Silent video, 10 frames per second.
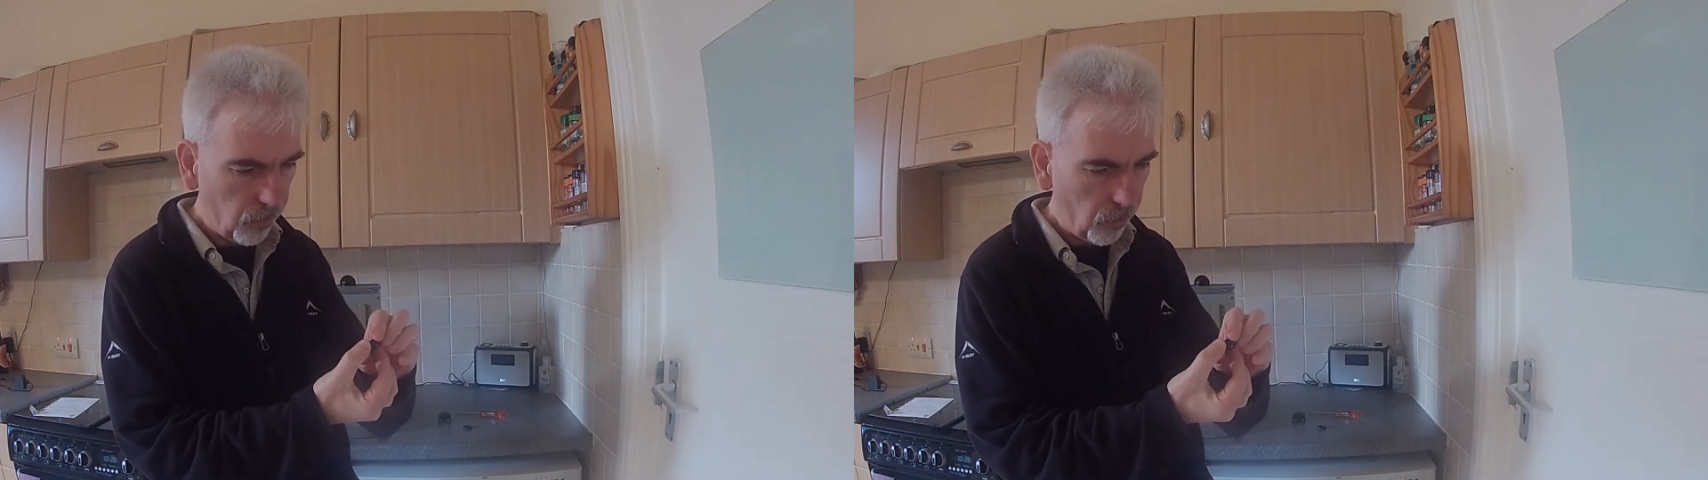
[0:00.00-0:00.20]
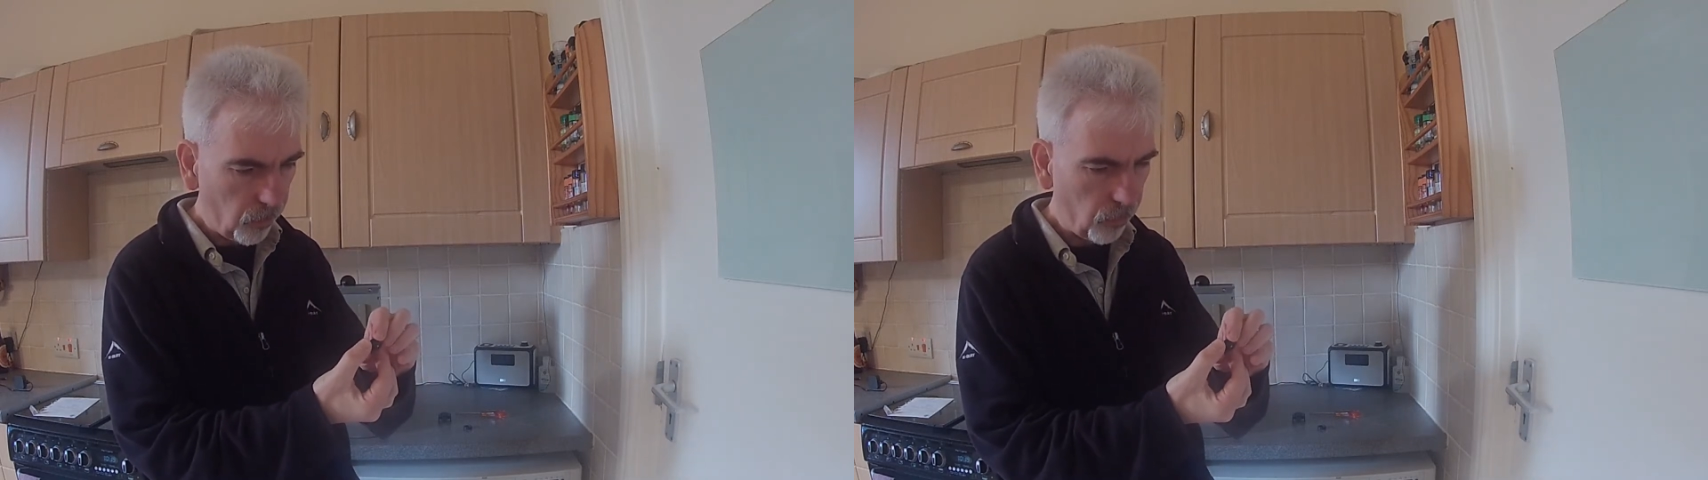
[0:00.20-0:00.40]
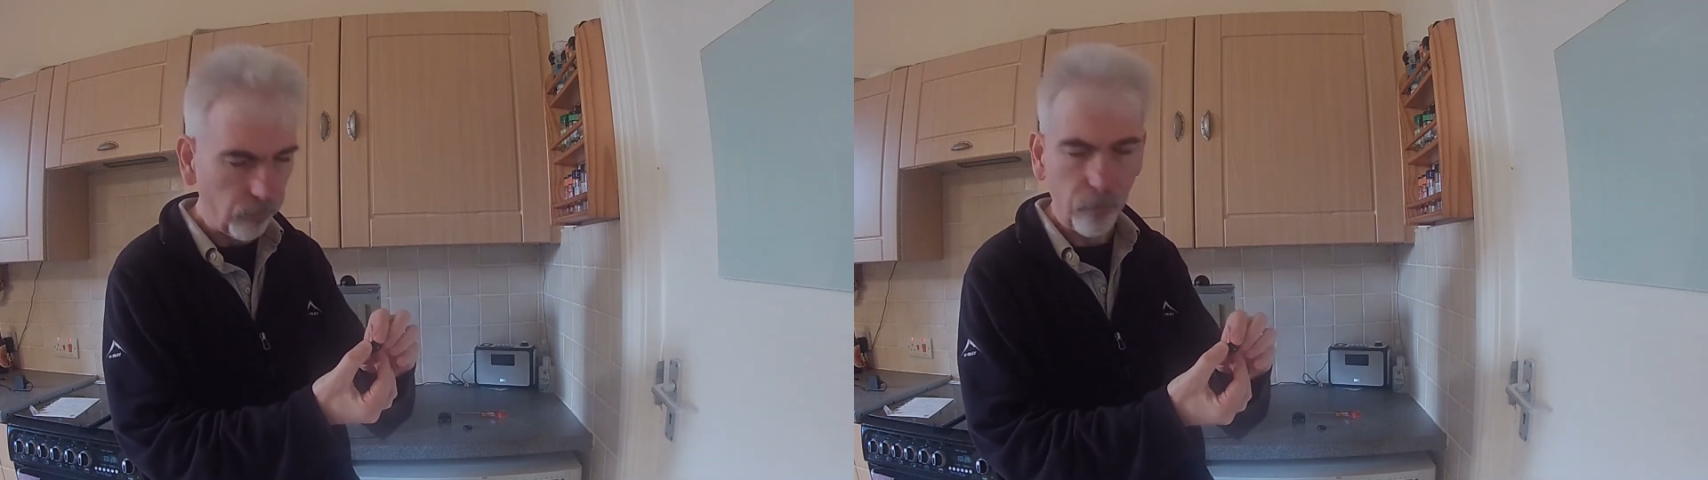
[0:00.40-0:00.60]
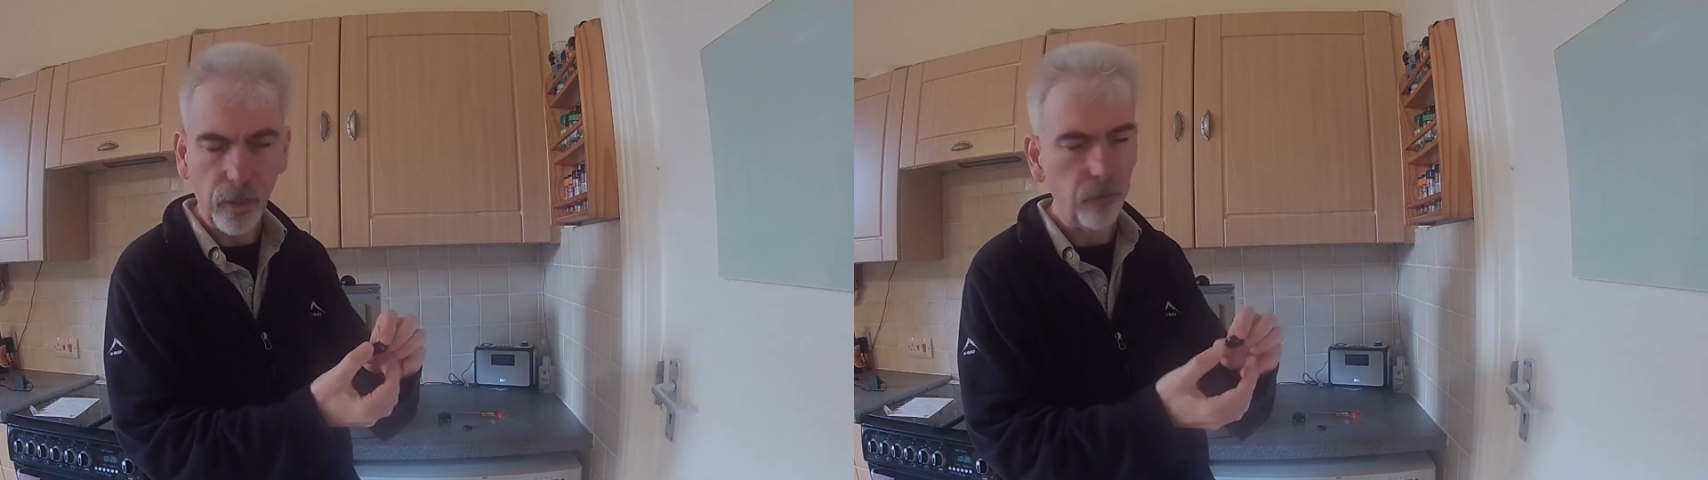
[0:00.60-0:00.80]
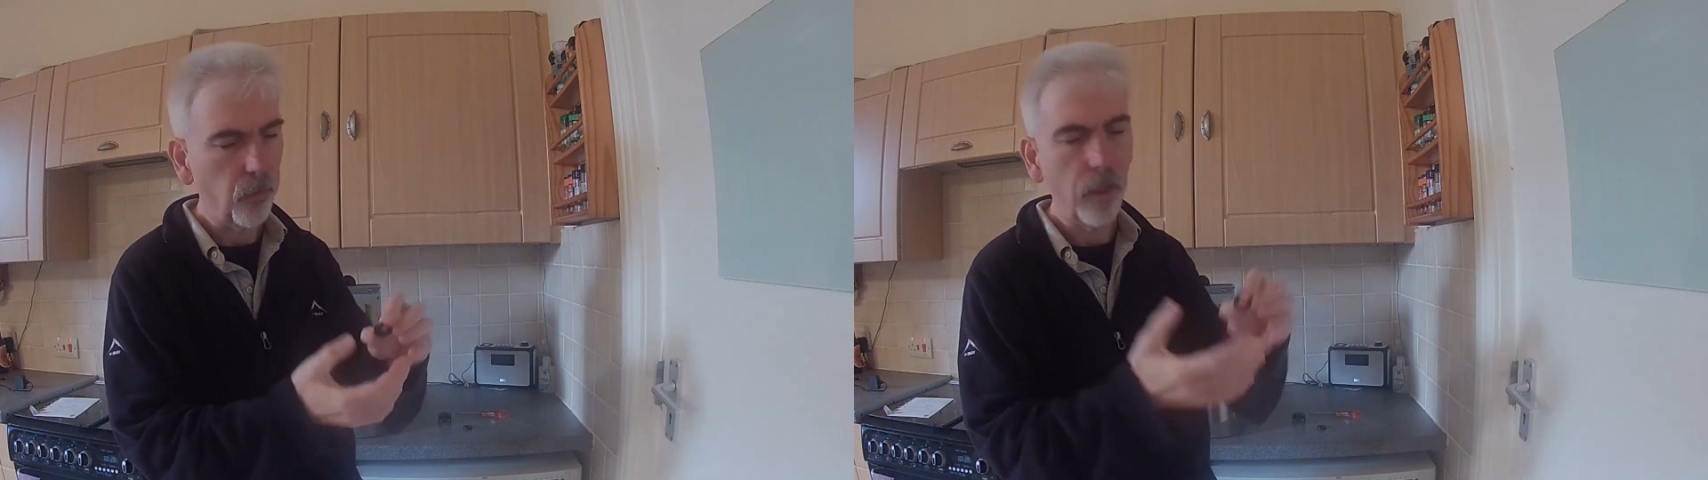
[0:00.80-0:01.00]
or one
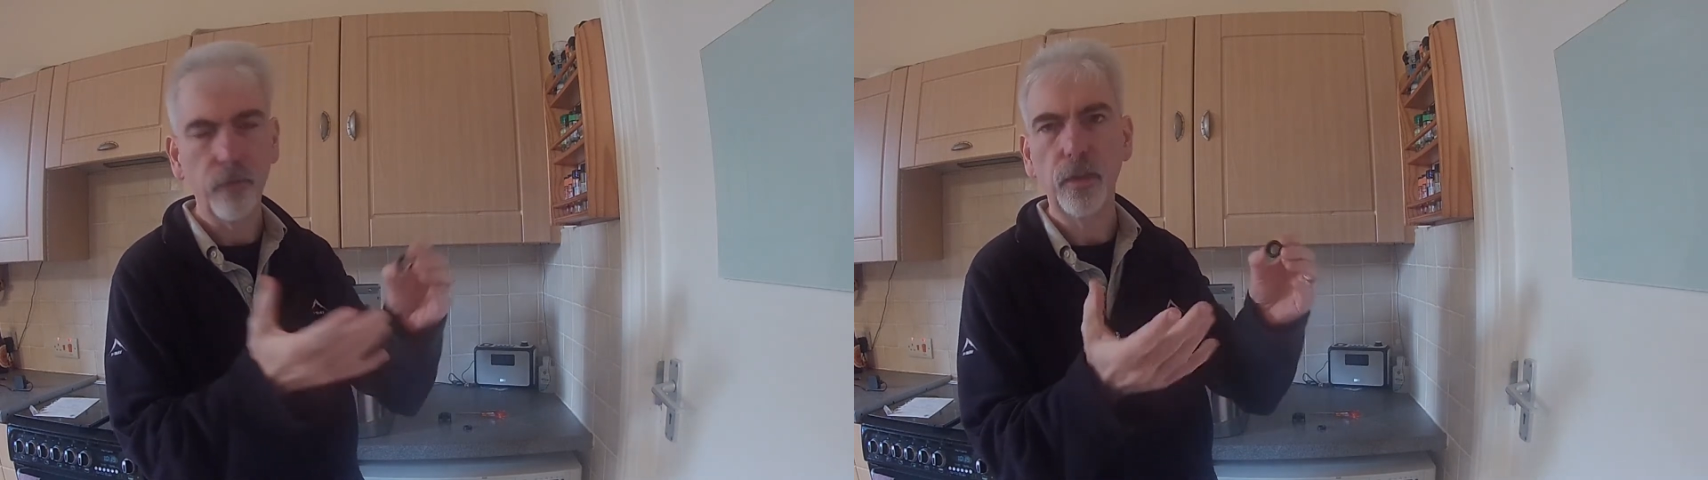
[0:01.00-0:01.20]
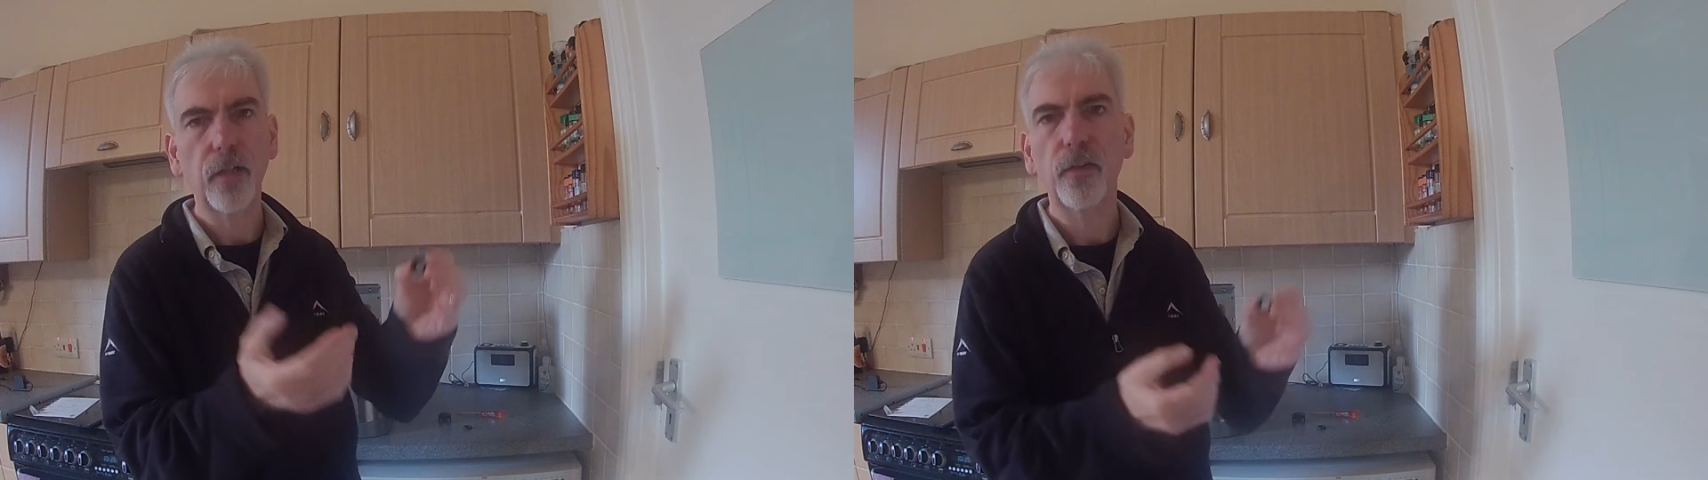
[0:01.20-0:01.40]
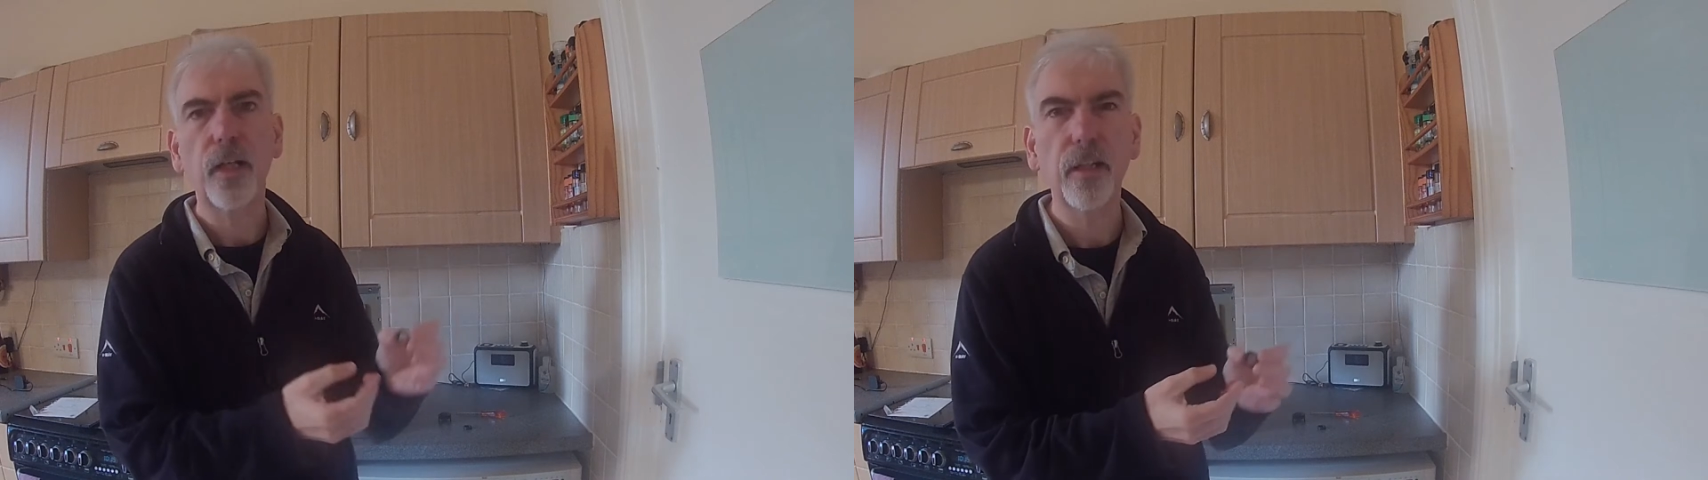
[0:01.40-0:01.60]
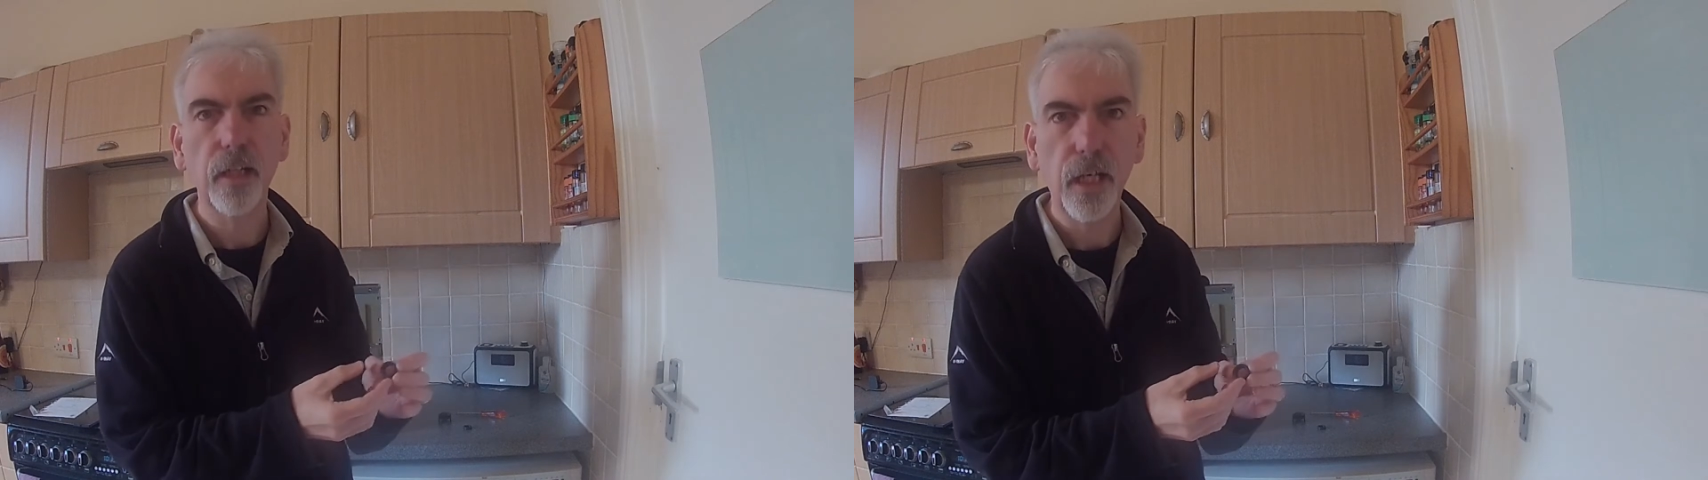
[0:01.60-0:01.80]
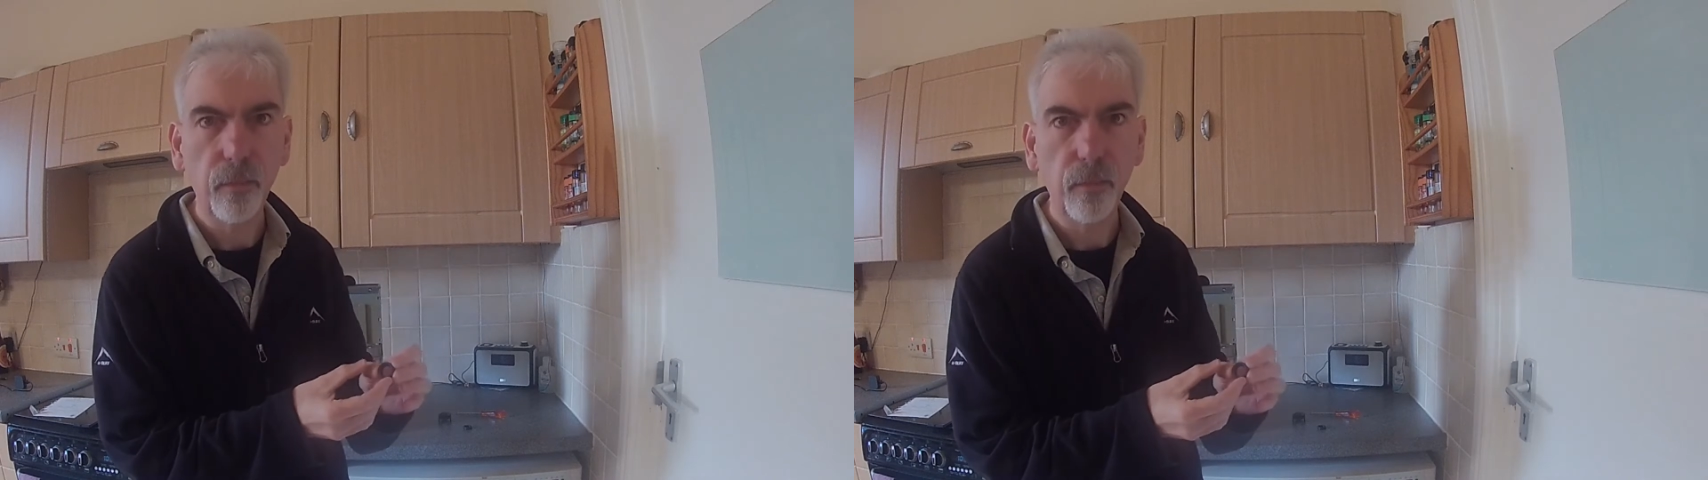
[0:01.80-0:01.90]
of half a dozen other names.